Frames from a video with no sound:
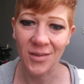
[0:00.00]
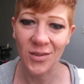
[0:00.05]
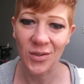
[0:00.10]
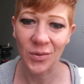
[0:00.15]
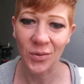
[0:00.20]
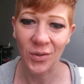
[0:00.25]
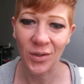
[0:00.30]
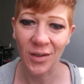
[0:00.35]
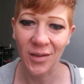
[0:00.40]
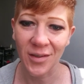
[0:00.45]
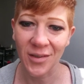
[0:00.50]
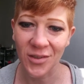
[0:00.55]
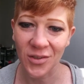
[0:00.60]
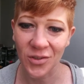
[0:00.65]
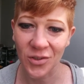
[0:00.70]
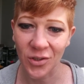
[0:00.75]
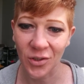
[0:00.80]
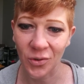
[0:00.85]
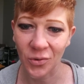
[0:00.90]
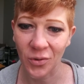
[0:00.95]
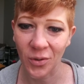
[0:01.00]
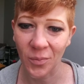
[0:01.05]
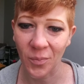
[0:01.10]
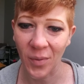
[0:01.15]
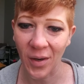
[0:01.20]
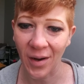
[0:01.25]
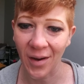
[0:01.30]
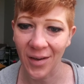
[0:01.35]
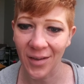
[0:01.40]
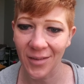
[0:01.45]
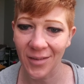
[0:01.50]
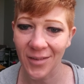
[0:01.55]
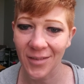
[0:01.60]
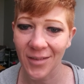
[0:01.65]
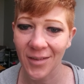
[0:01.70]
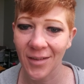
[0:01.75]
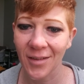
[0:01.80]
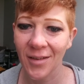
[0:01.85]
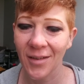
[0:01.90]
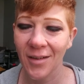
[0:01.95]
two youngest children back.
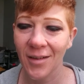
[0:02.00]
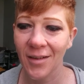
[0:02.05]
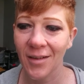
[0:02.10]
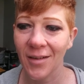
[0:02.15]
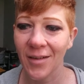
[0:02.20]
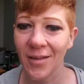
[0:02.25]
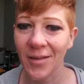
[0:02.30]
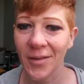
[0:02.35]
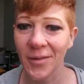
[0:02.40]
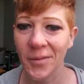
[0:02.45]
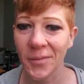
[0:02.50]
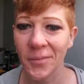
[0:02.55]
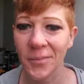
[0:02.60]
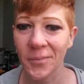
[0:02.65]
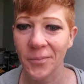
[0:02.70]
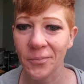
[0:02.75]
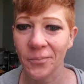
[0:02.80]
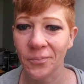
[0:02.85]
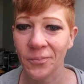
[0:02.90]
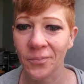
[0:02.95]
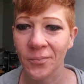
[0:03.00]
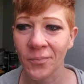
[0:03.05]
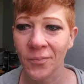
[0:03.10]
And